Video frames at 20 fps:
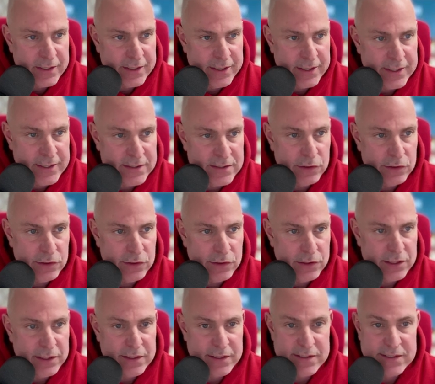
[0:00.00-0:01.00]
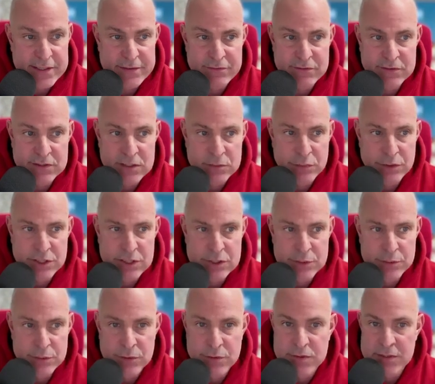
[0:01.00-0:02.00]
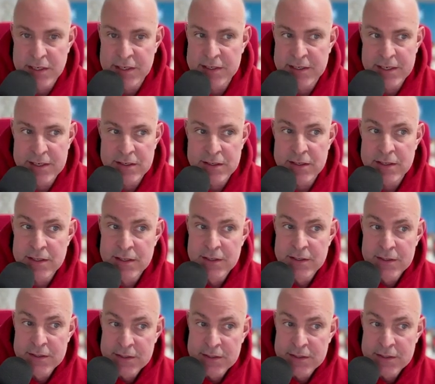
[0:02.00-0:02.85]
is looking at the 17 principles and then